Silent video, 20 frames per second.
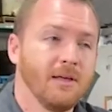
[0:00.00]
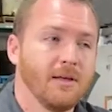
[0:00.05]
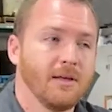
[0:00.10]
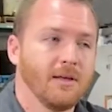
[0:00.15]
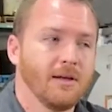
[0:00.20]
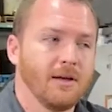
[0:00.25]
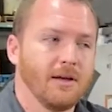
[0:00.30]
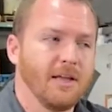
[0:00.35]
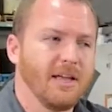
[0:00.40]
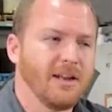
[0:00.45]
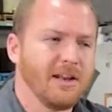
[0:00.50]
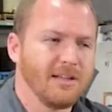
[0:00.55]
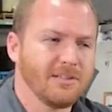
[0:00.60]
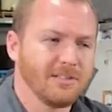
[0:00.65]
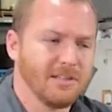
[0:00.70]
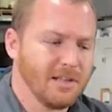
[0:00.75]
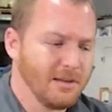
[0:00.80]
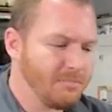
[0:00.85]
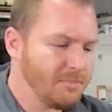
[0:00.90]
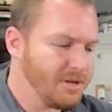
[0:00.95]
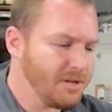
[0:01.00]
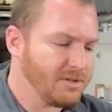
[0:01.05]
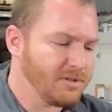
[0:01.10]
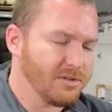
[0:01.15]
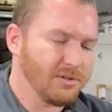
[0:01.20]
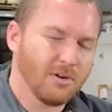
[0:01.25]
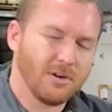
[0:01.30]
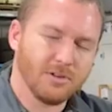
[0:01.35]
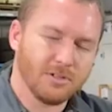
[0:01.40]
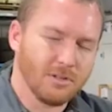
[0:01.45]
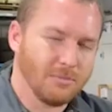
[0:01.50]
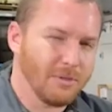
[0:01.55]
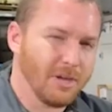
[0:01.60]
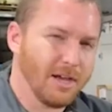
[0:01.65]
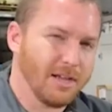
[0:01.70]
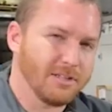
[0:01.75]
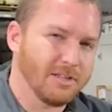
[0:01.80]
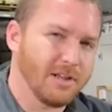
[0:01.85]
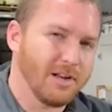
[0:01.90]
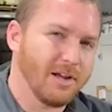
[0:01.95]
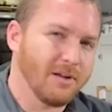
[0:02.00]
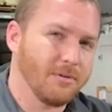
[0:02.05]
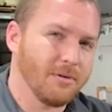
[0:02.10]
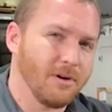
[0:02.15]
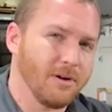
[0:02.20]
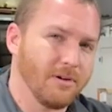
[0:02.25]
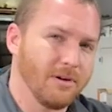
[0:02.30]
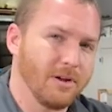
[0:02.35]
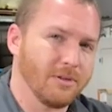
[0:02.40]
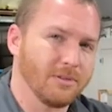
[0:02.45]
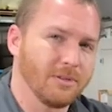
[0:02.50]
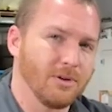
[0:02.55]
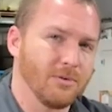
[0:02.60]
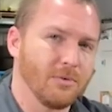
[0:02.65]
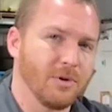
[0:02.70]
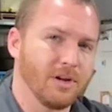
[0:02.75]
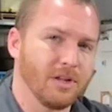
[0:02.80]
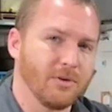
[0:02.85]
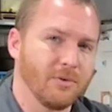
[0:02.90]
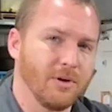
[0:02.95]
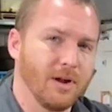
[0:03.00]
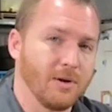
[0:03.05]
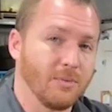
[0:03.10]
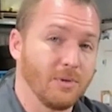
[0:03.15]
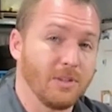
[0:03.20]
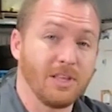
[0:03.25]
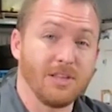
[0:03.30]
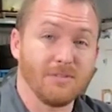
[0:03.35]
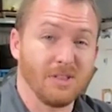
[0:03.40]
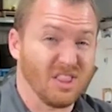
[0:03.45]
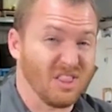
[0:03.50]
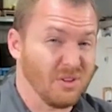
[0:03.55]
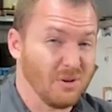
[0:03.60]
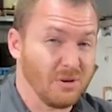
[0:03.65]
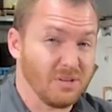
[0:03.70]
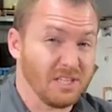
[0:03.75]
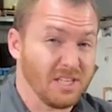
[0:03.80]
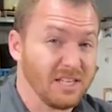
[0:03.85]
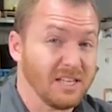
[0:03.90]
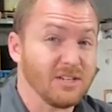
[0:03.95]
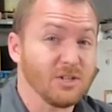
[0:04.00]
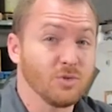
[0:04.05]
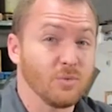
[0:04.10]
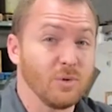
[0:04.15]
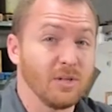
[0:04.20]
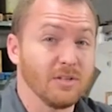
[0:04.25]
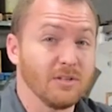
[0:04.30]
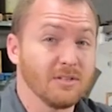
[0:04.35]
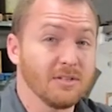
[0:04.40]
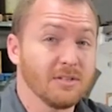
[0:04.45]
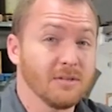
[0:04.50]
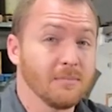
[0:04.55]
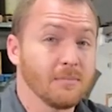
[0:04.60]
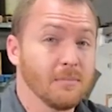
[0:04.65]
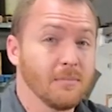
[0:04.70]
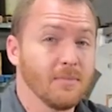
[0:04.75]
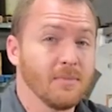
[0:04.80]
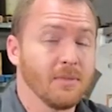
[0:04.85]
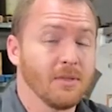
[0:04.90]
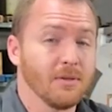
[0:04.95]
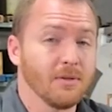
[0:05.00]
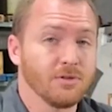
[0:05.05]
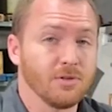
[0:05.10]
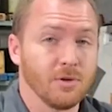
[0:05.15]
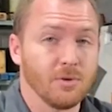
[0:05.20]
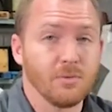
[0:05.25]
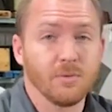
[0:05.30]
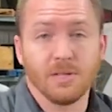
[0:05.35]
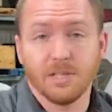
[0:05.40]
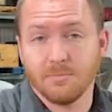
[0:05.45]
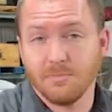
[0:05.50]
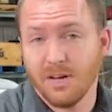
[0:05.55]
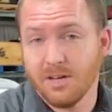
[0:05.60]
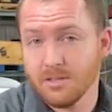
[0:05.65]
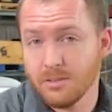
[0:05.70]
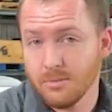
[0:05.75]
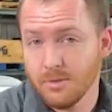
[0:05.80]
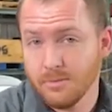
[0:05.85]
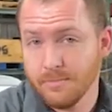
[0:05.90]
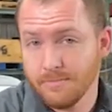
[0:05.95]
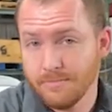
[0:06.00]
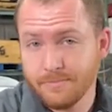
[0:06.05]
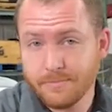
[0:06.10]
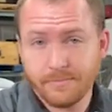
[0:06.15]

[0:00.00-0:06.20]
NAs and NBs, there are some guys that are out there running around with even 13-inch wheels, so it's possible.